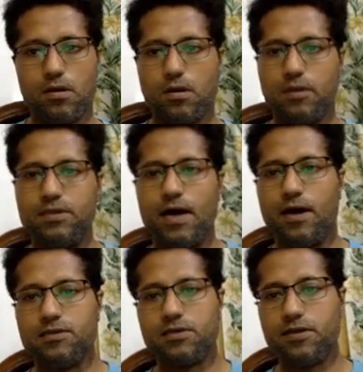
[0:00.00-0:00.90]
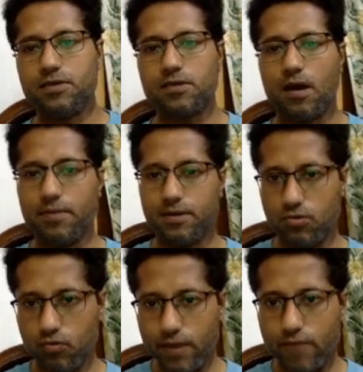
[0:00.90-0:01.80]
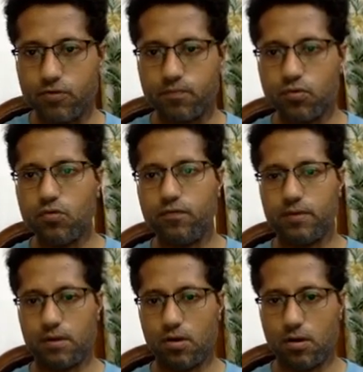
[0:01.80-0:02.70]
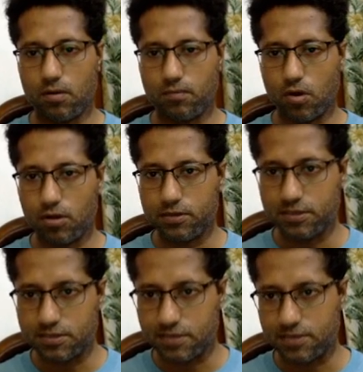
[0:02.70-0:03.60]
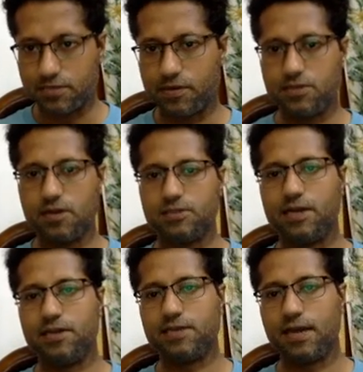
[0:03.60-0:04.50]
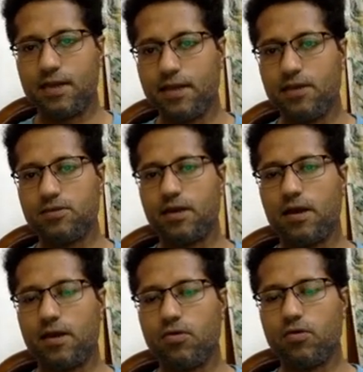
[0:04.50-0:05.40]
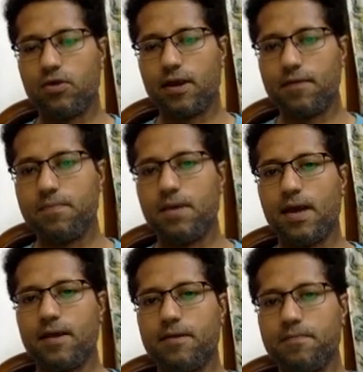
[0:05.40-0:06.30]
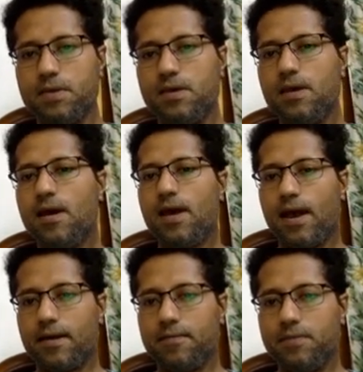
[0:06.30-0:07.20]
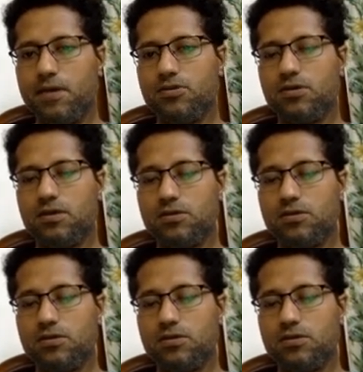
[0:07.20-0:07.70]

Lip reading: The answer is, do we have to prove all these 6 results, that is, angle A is equal to angle P, angle B is